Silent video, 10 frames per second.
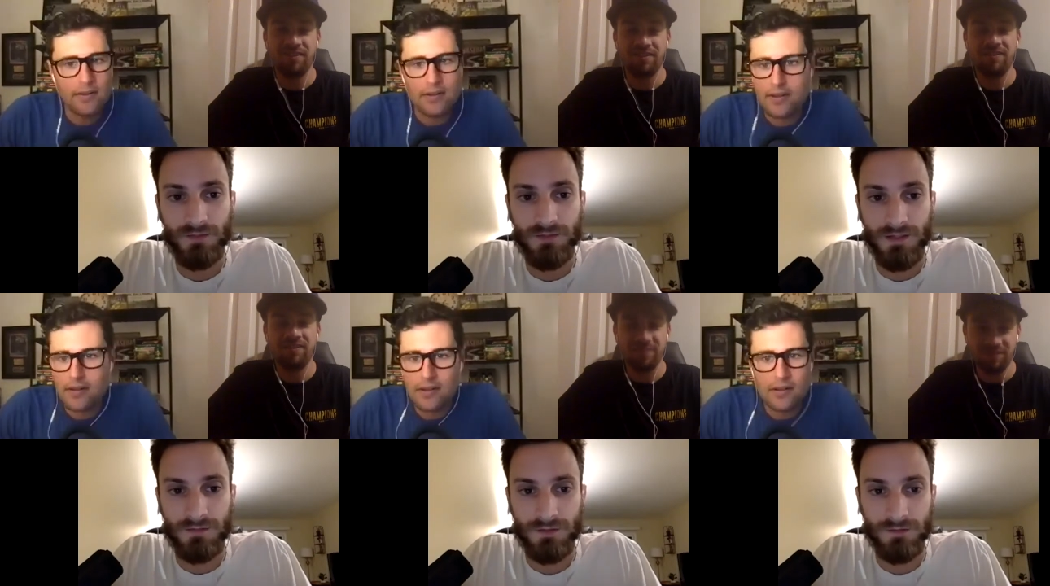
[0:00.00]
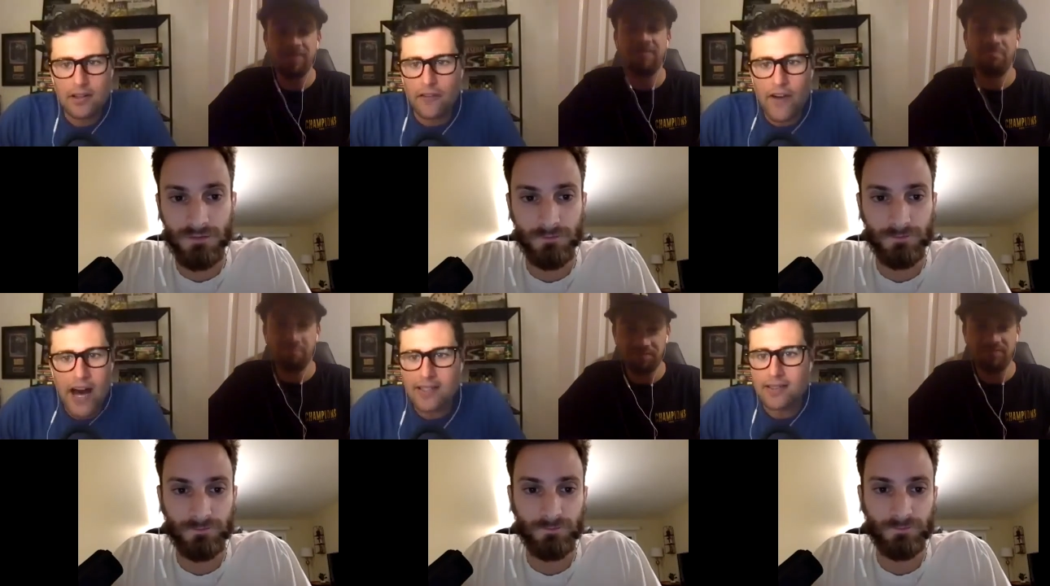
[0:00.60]
Speaker 1: down to. The
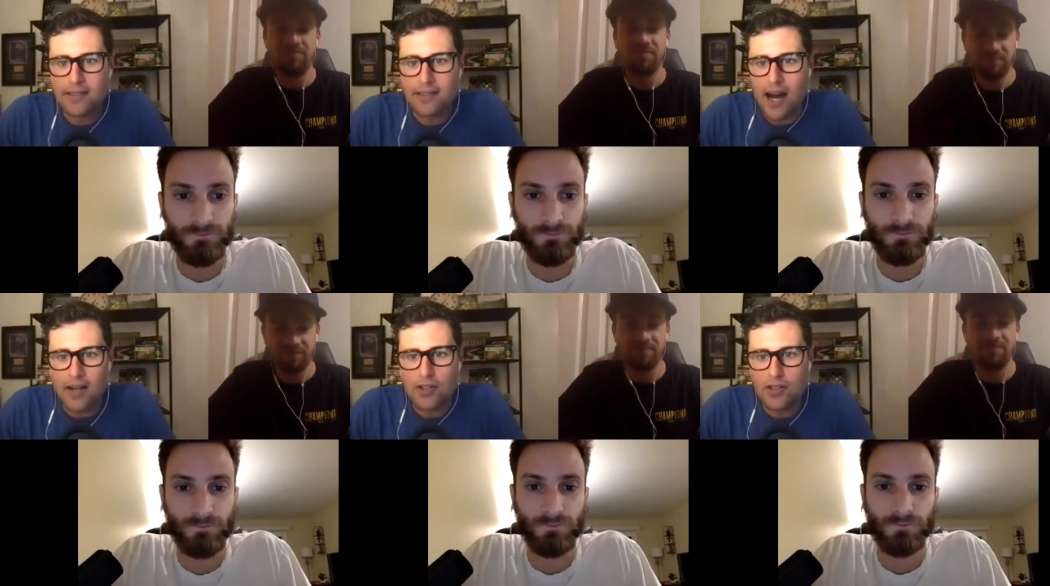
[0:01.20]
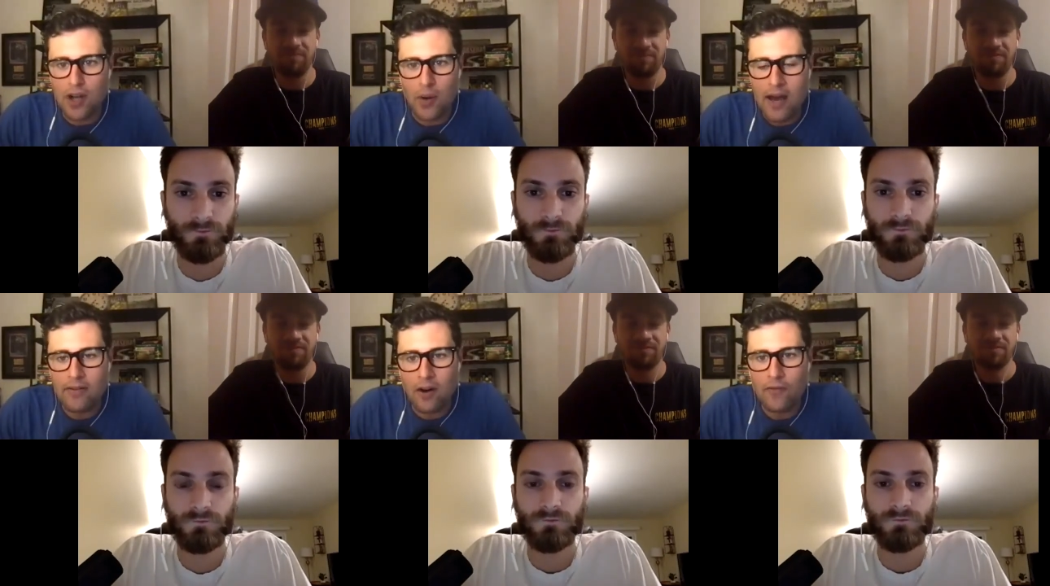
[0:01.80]
fact that the Dodgers don't
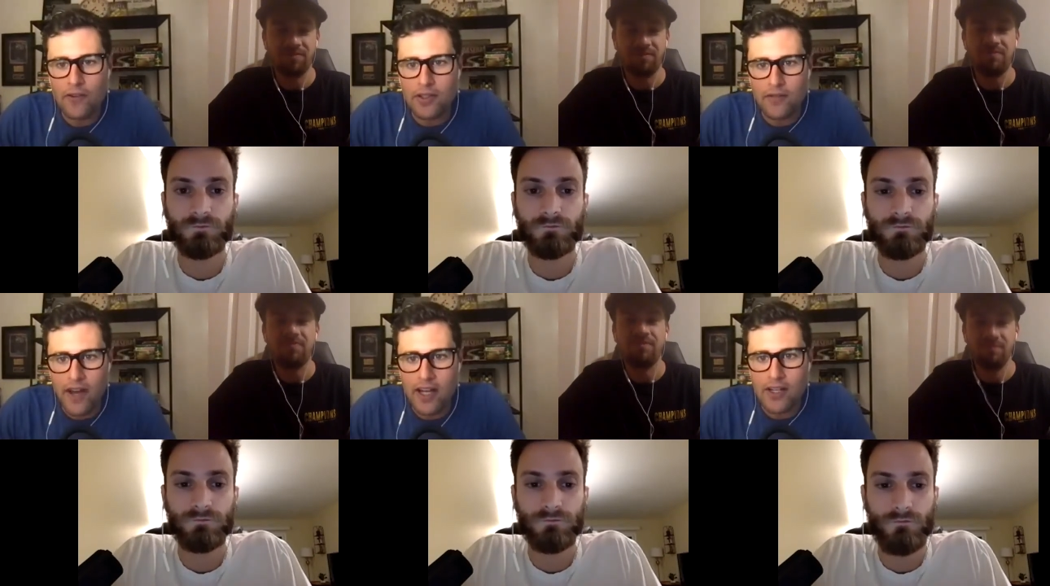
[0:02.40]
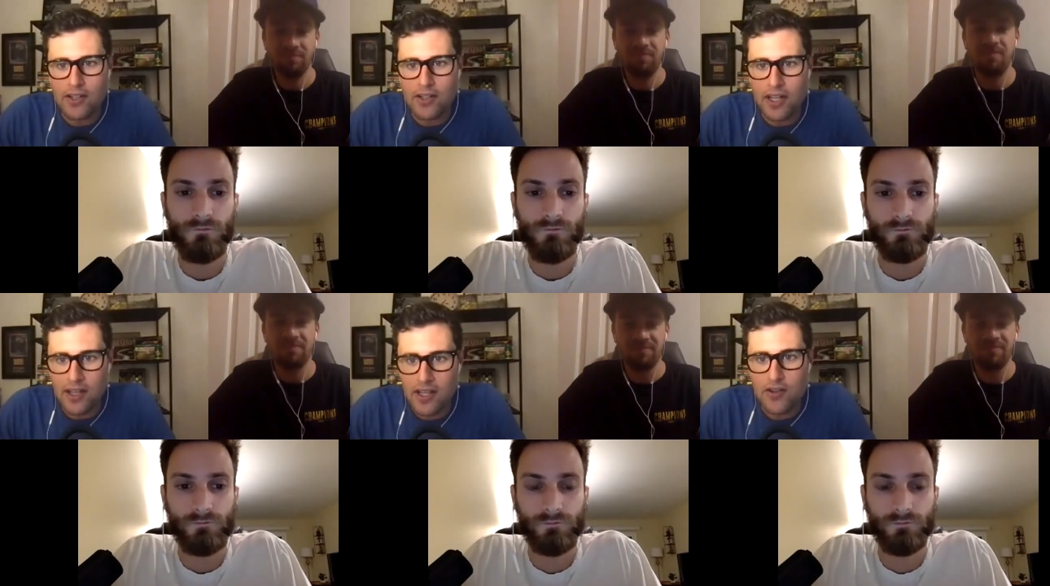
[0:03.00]
have home field advantage
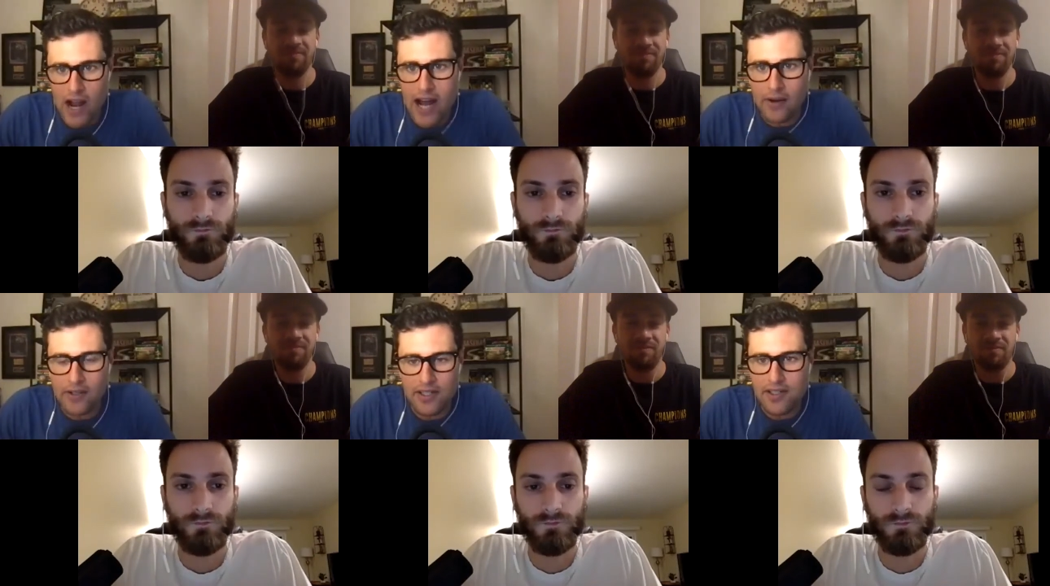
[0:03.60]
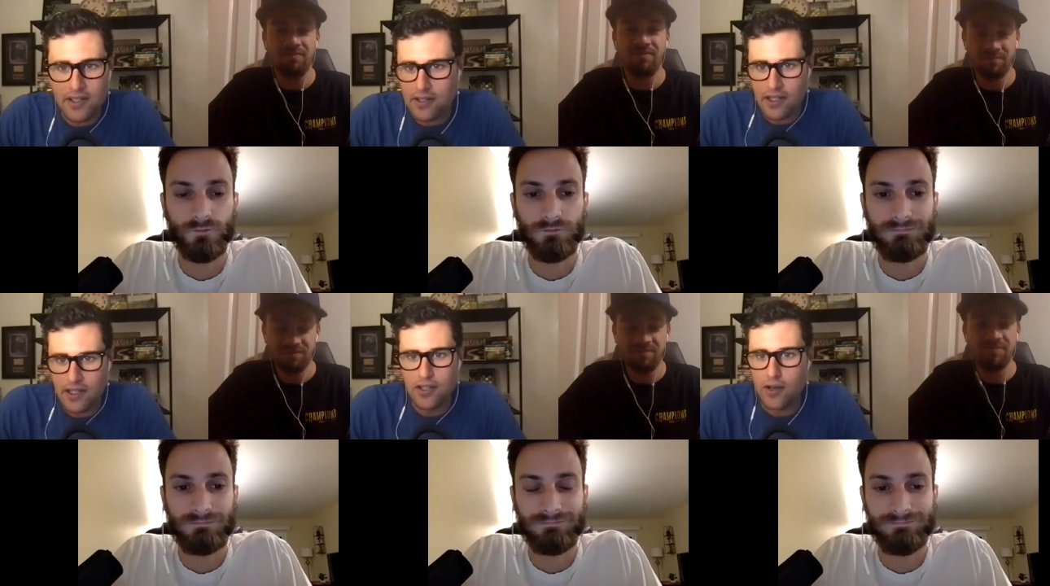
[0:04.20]
in this round is
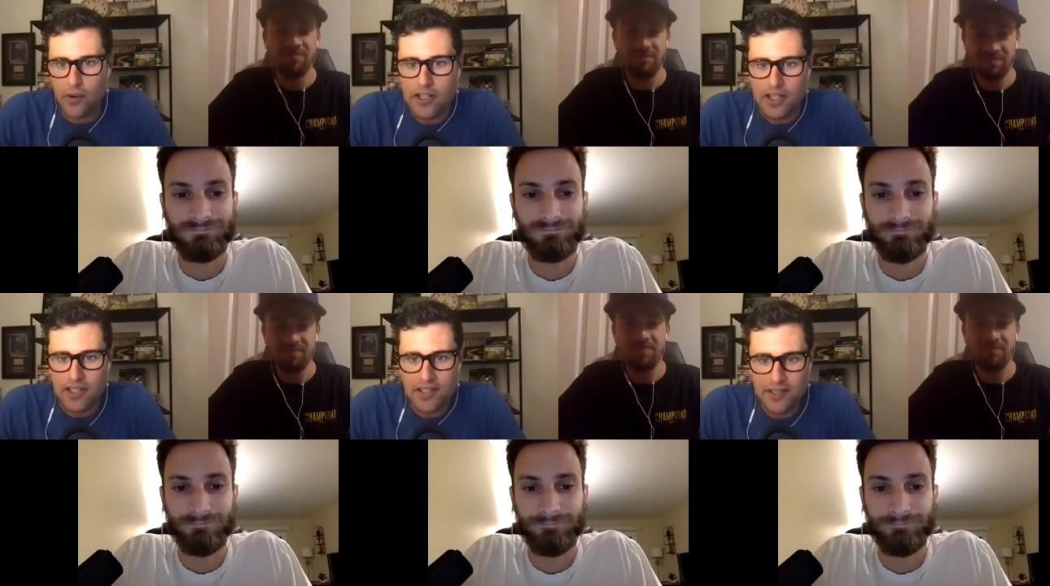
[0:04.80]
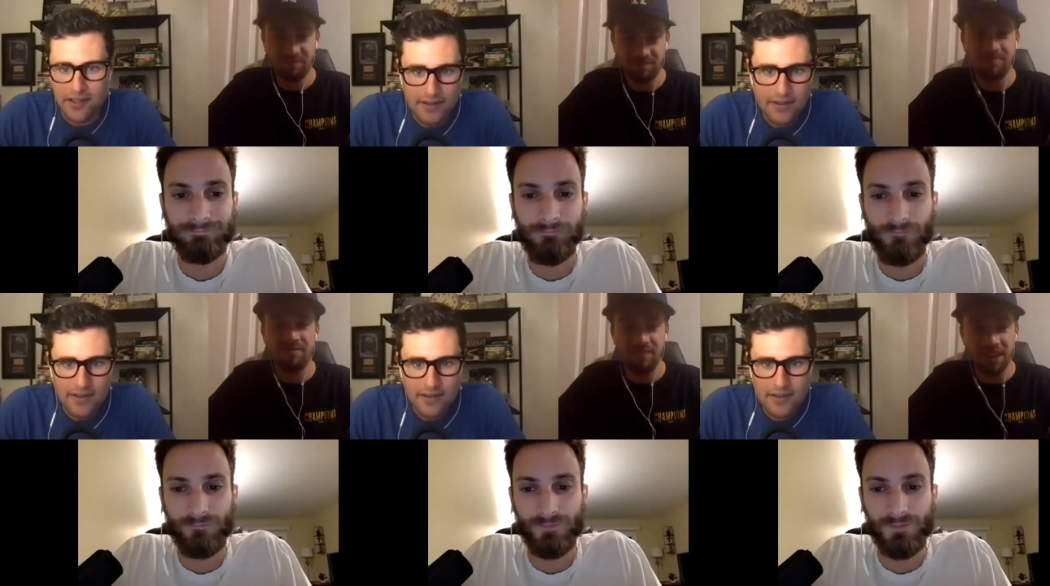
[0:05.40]
is egregious.
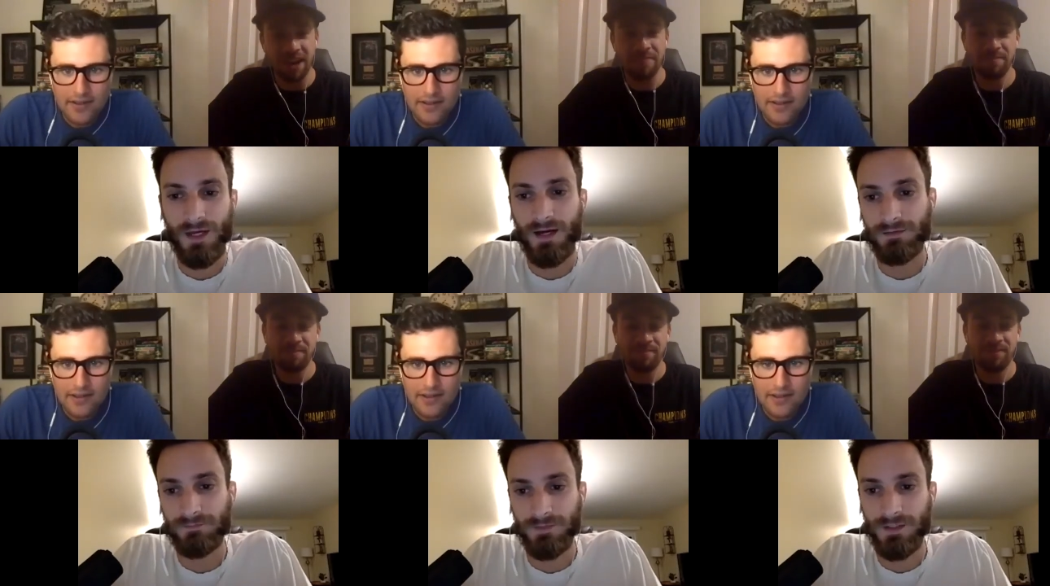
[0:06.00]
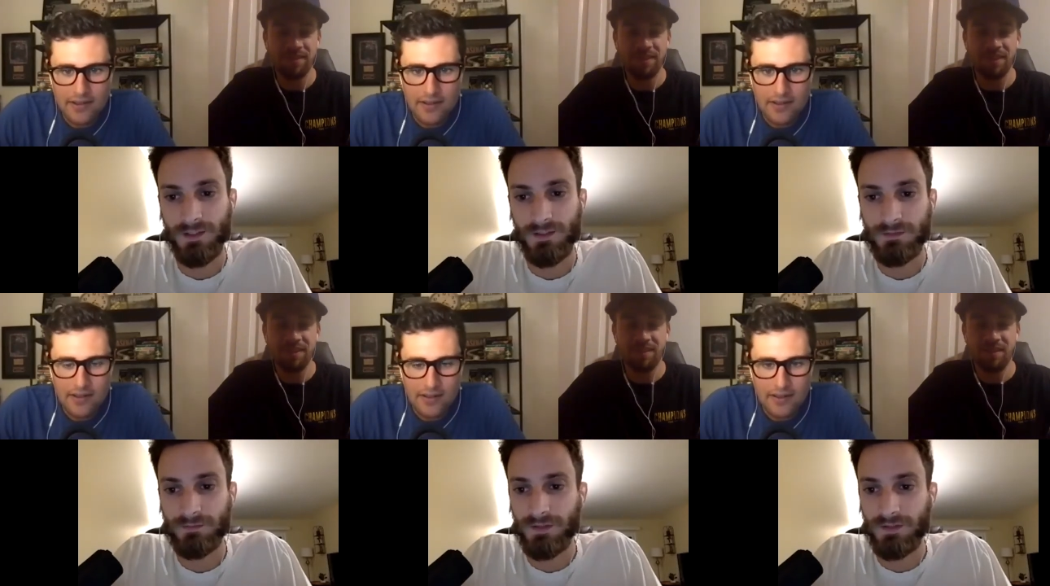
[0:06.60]
Speaker 2: Yeah, yeah it is,
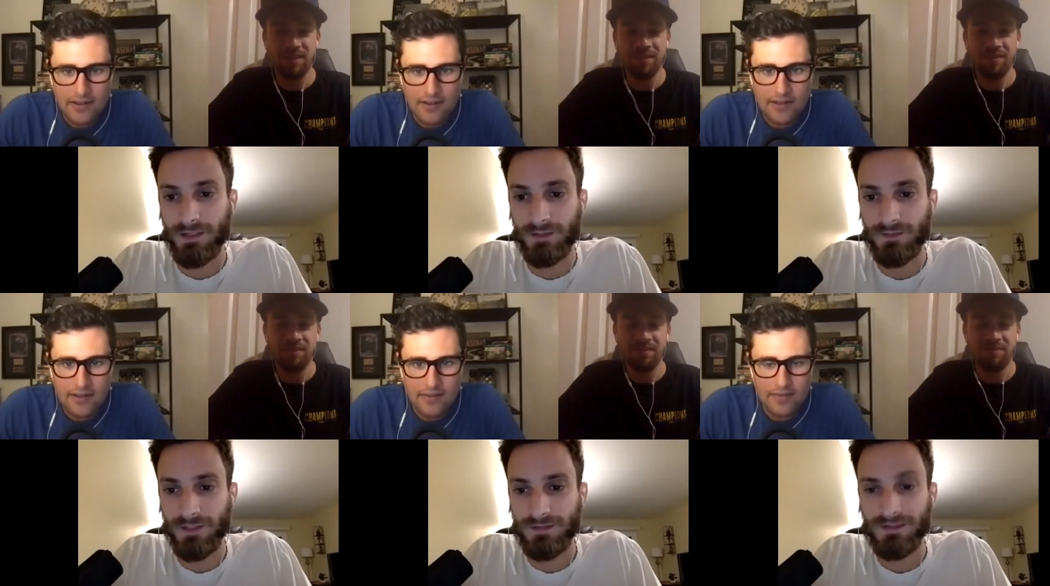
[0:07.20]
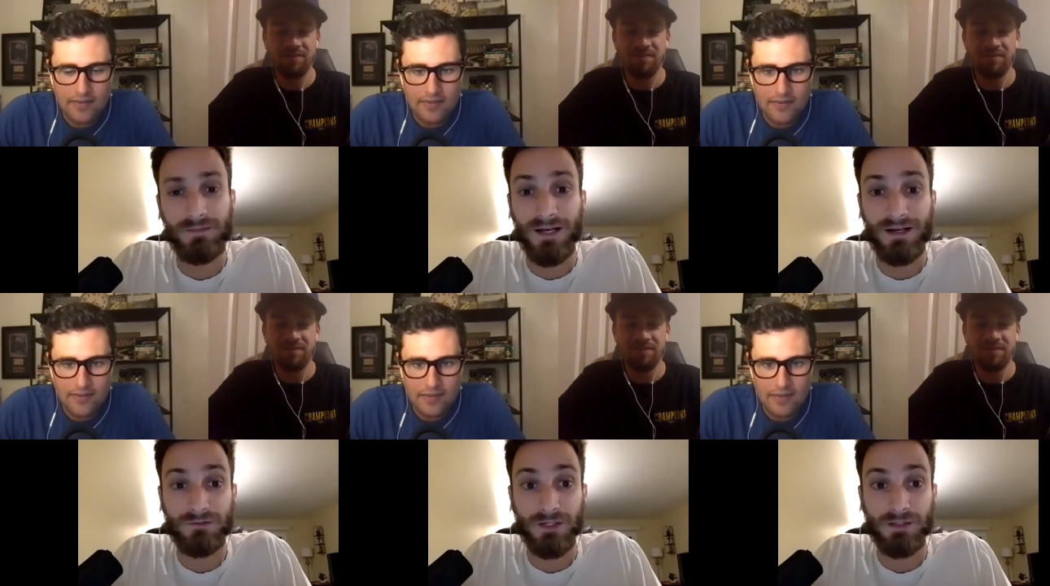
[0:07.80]
but I don't think it's going to matter,
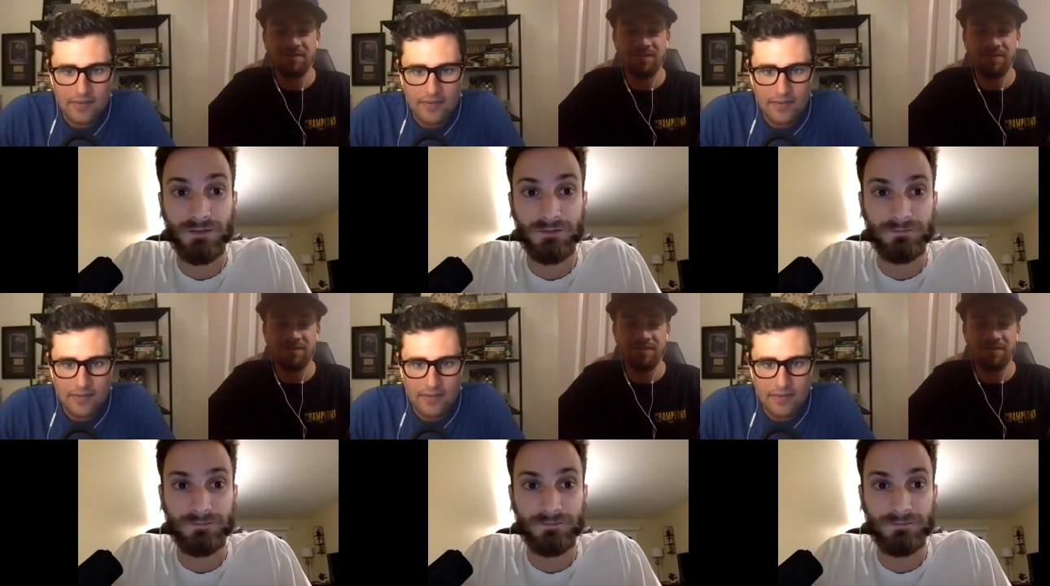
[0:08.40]
frankly.